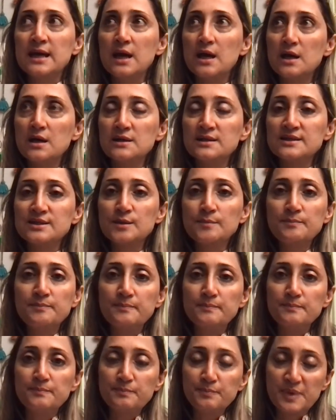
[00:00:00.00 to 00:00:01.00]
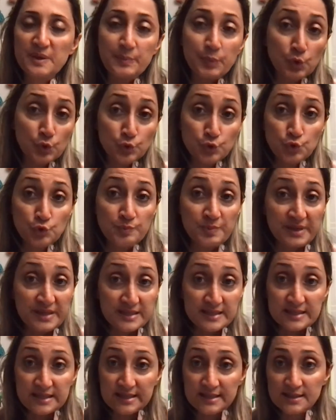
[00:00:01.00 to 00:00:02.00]
Uh, some people do
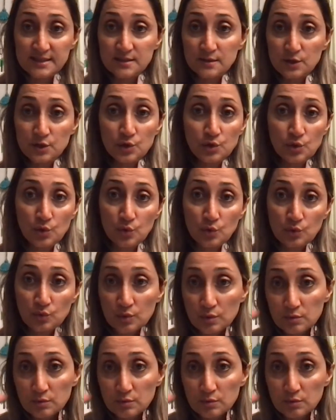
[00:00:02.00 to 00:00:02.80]
business, you know,